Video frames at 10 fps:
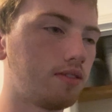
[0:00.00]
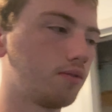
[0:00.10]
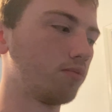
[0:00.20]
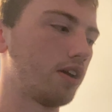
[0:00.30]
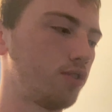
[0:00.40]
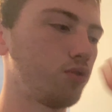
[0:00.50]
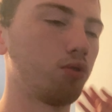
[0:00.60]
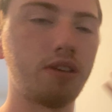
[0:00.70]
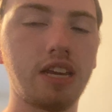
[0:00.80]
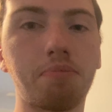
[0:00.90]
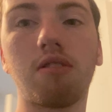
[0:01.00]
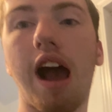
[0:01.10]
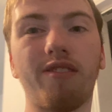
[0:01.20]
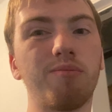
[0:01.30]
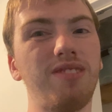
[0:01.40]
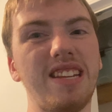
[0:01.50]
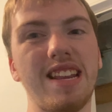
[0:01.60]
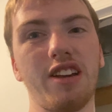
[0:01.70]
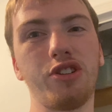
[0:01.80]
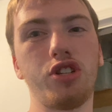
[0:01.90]
which will be probably
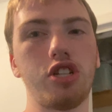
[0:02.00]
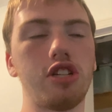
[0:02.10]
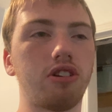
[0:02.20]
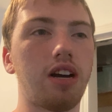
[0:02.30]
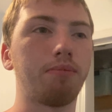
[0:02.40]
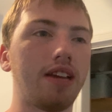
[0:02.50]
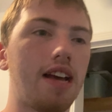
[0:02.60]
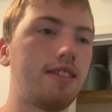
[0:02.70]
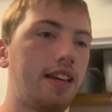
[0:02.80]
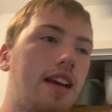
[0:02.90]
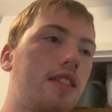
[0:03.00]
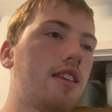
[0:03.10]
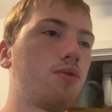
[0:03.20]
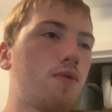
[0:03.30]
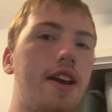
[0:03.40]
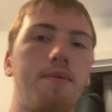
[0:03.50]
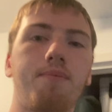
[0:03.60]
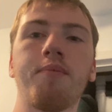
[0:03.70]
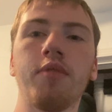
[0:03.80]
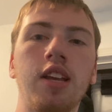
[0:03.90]
next year, I'm guessing, at this rate,
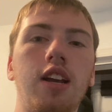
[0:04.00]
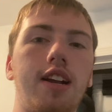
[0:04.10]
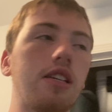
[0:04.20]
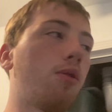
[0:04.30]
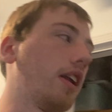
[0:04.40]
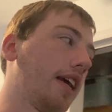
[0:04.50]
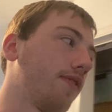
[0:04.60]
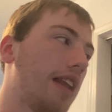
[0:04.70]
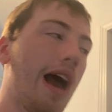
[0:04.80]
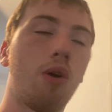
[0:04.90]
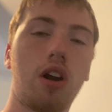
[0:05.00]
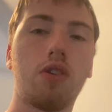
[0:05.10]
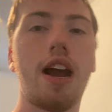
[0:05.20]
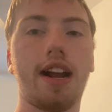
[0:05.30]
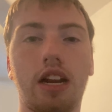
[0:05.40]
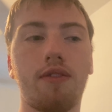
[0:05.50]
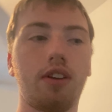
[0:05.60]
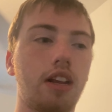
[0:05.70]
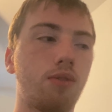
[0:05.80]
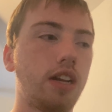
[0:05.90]
because I want to get the network rack and
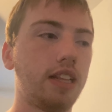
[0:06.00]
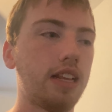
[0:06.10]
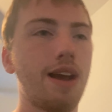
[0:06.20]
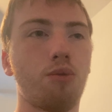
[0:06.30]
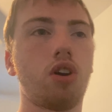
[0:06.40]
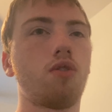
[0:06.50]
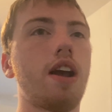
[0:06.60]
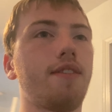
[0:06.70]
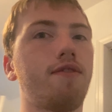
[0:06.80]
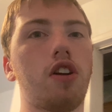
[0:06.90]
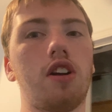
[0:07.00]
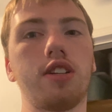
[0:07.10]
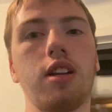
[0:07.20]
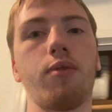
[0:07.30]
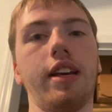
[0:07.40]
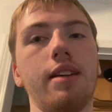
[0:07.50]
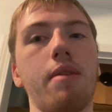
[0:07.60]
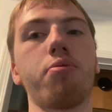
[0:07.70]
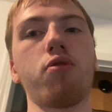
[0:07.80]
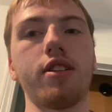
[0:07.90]
everything. I want to get the network rack first, and I want to get my
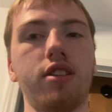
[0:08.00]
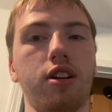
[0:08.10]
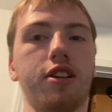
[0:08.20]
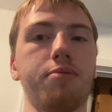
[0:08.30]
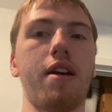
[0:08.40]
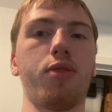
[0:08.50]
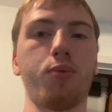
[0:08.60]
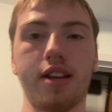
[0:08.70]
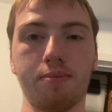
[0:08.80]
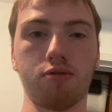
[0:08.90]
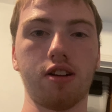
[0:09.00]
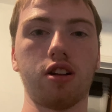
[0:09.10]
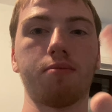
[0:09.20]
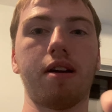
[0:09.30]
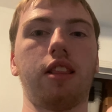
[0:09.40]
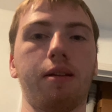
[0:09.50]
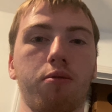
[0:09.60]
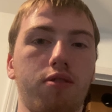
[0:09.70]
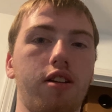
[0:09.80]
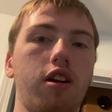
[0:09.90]
printers, my 3D printer, my label
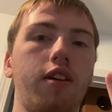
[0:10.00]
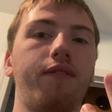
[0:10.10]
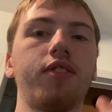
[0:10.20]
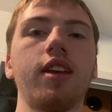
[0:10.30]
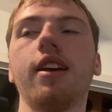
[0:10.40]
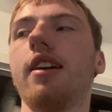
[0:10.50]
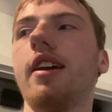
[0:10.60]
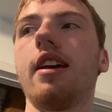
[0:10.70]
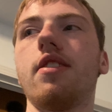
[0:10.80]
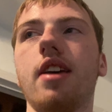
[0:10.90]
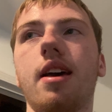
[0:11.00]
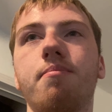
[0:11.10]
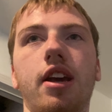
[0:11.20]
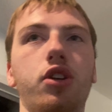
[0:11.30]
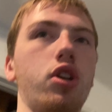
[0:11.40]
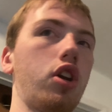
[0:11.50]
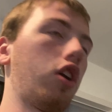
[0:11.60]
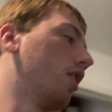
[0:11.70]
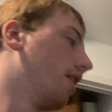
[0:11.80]
printer, and then make sure